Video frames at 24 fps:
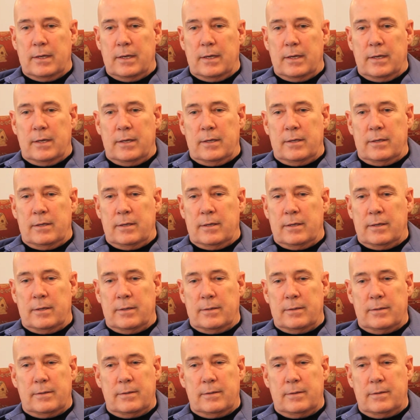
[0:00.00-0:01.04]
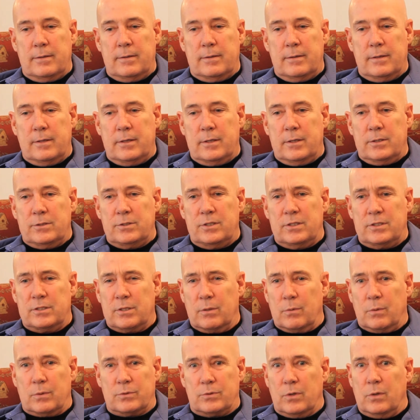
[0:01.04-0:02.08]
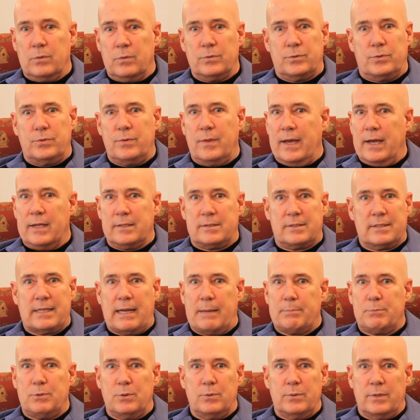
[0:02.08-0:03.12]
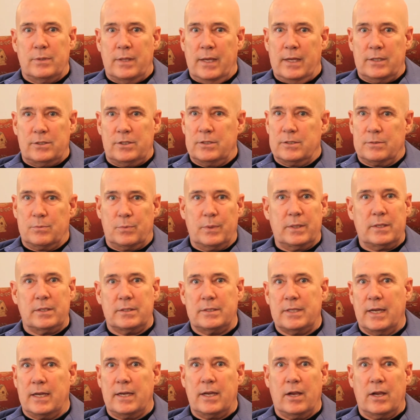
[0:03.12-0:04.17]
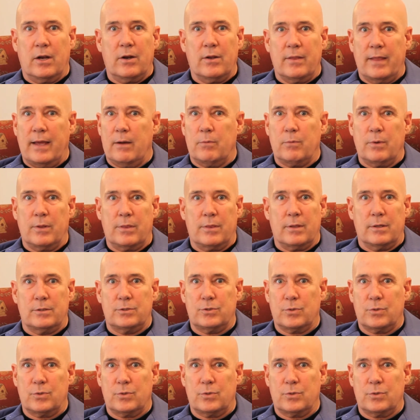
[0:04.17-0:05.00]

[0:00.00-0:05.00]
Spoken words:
And she said, well, don't do that. Stop doing that. She says, we can take care of that with a